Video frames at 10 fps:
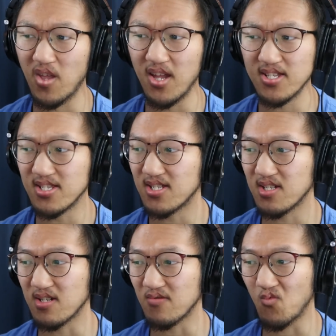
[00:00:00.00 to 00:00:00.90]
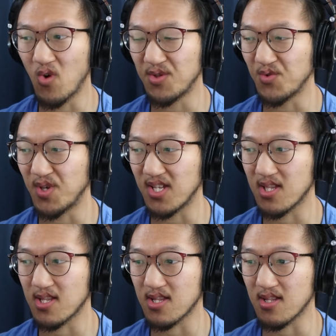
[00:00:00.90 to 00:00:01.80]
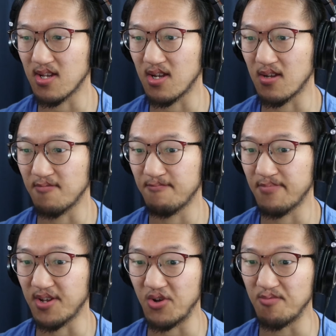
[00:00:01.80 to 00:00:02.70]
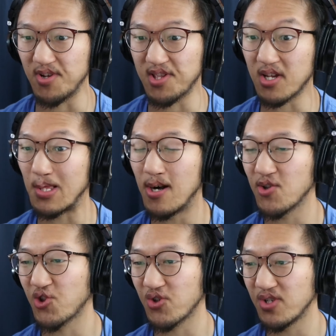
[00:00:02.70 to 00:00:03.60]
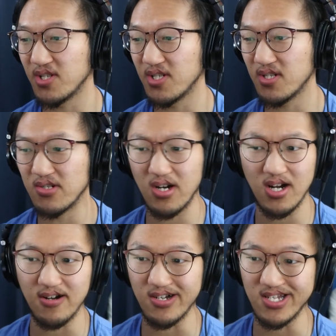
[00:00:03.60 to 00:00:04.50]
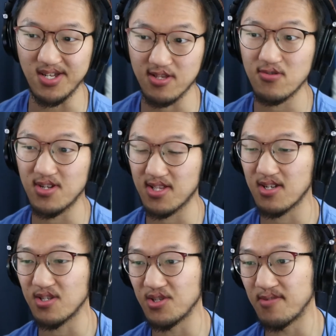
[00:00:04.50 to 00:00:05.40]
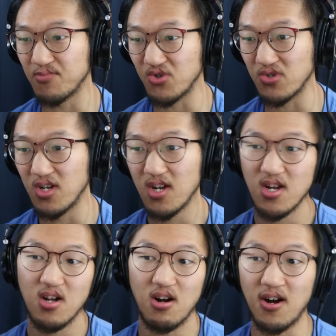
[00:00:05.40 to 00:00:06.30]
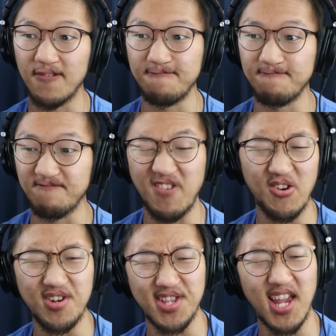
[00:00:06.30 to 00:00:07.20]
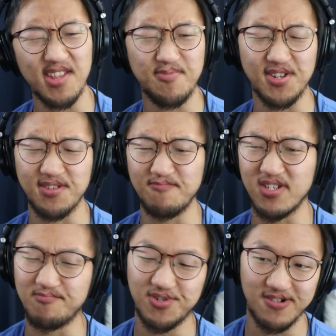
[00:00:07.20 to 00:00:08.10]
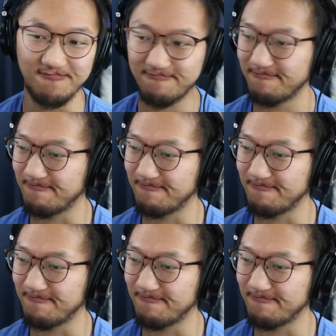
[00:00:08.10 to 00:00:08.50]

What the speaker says: And whether that's has hurt me psychologically, it certainly has done a number on various aspects of me, but